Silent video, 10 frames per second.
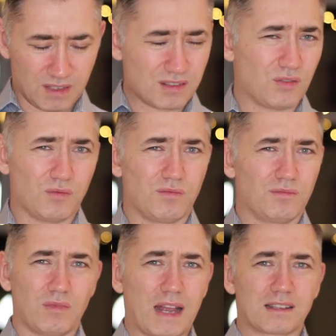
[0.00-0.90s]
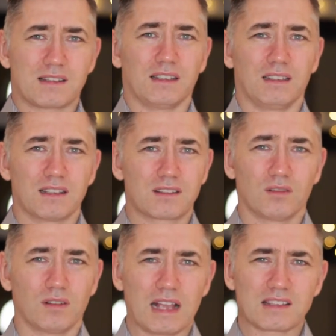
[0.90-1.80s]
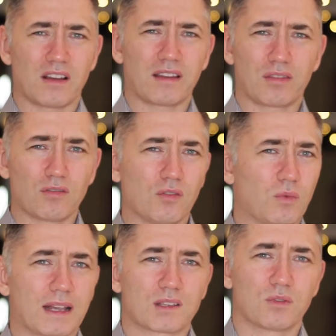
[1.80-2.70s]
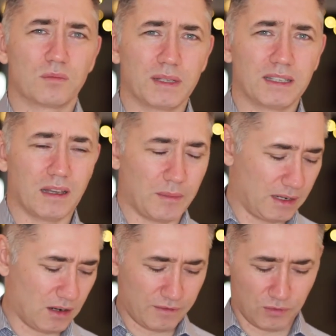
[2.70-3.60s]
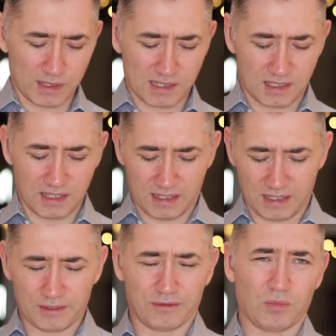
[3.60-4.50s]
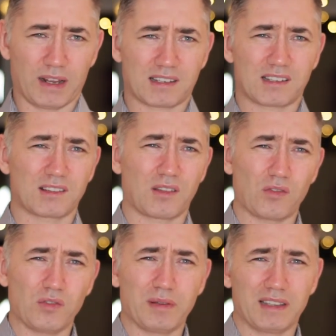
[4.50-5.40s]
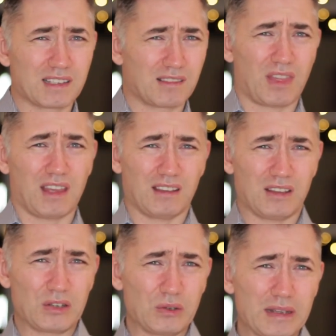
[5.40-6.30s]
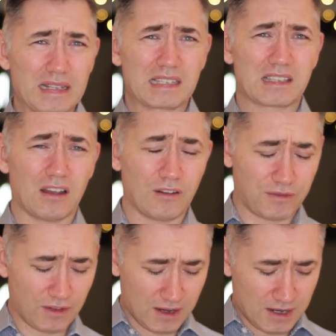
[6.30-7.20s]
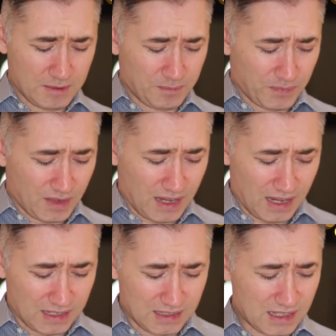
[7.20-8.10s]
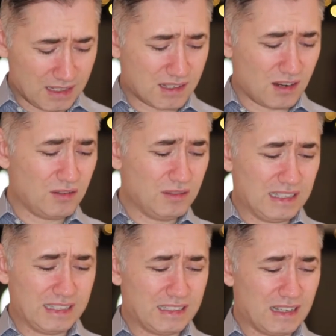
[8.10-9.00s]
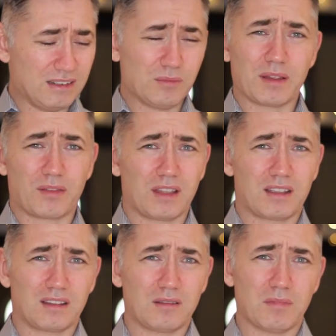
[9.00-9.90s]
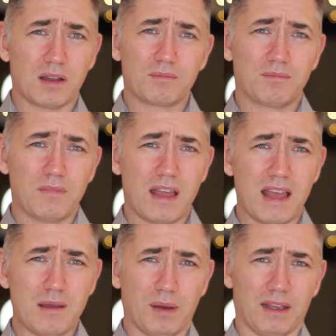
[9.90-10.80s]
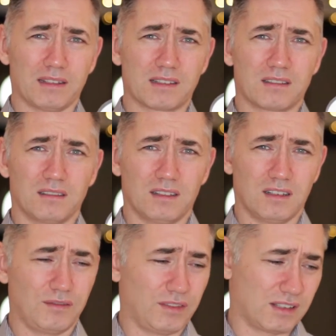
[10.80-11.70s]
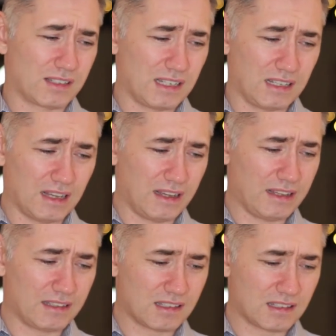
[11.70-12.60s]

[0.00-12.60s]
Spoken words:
is not waxy. It's not as I thought wax would be. I mean, I've always steered clear from wax because I thought it would be this thick, gooey stuff. And it's only a little bit thicker than my hair paste. I don't know if you can see that.